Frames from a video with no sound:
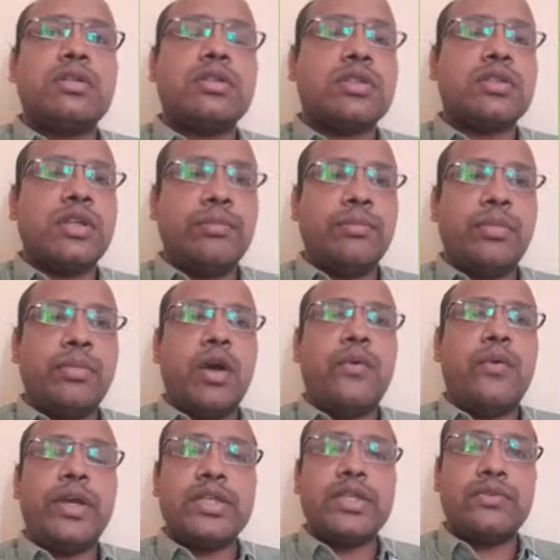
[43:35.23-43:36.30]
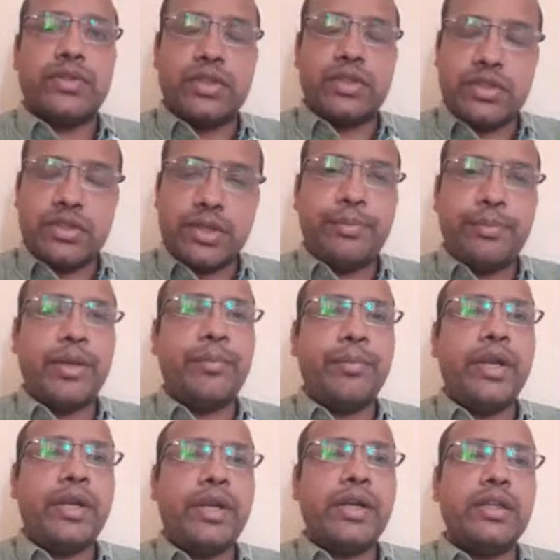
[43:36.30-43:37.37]
system nowadays which is
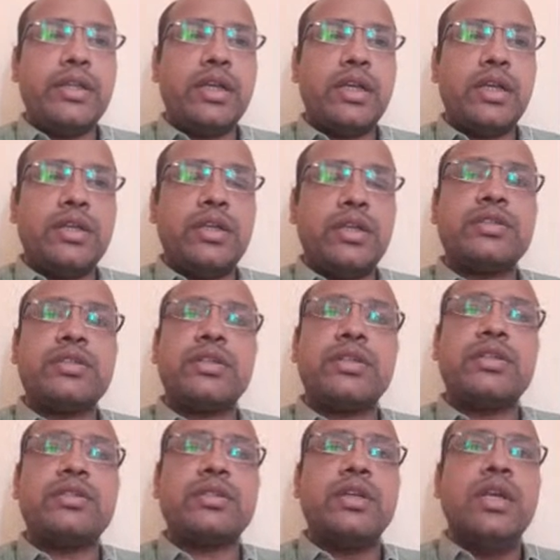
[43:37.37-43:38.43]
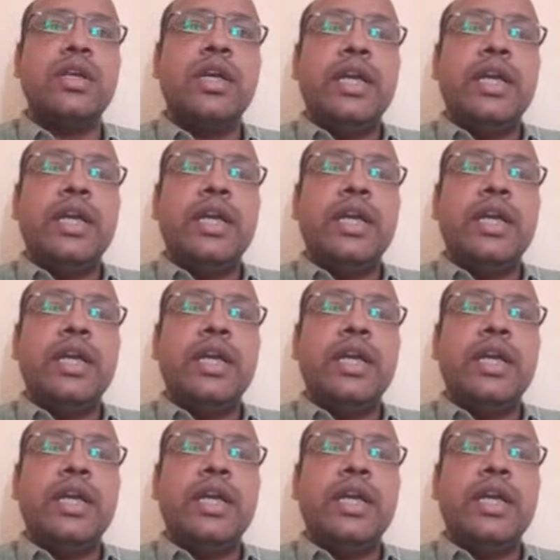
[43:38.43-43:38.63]
implemented in the industries.